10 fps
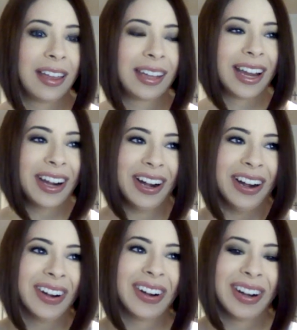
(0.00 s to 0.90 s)

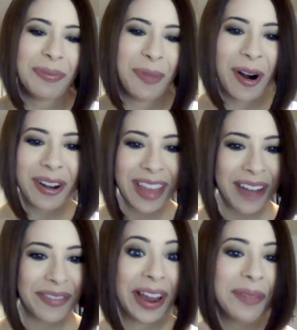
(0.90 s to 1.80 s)
They're part of
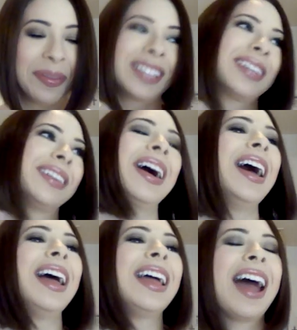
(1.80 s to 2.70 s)
that family. So
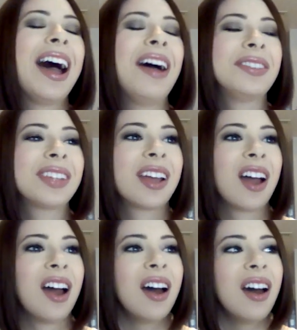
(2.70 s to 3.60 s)
yeah, I was
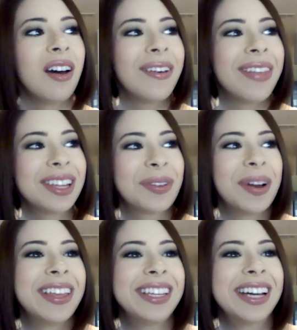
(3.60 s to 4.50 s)
like, oh, that's
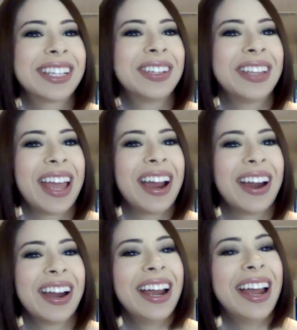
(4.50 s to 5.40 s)
why the ducks are
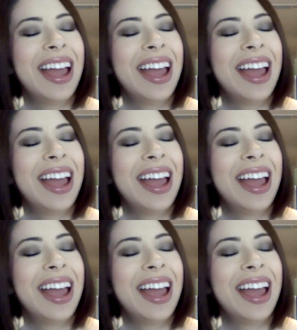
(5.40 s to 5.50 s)
there.